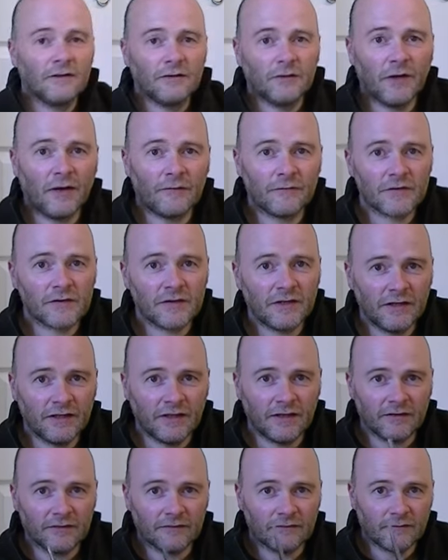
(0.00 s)
you haven't seen
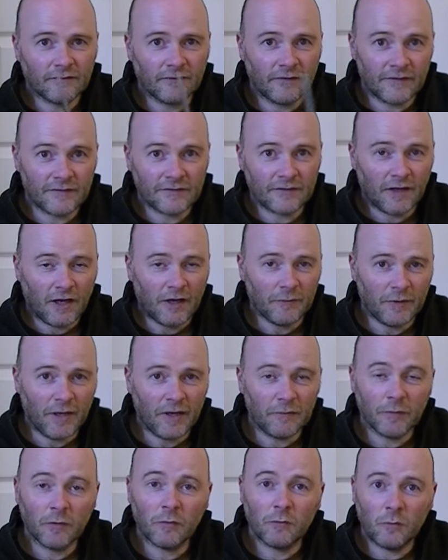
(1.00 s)
it this time
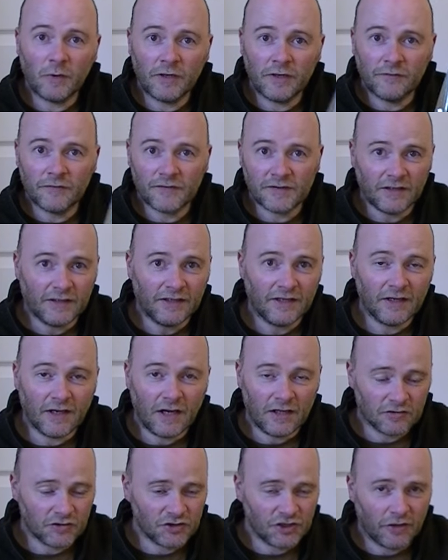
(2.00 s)
yet, but when you've seen it
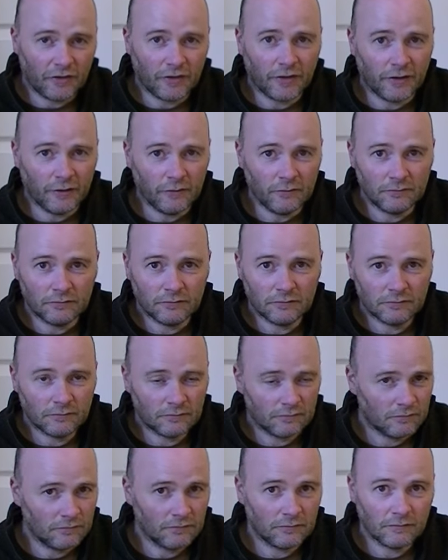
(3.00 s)
I'll show you
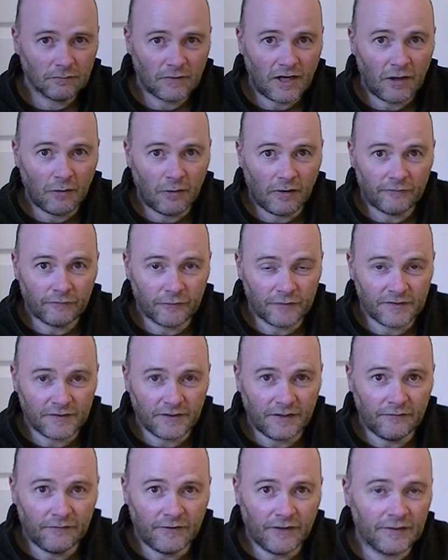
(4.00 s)
how I've
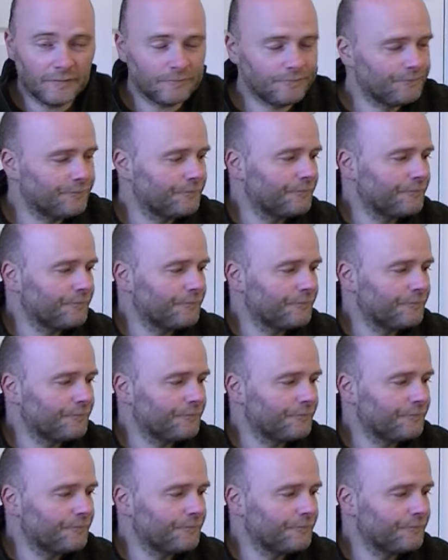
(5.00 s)
received it.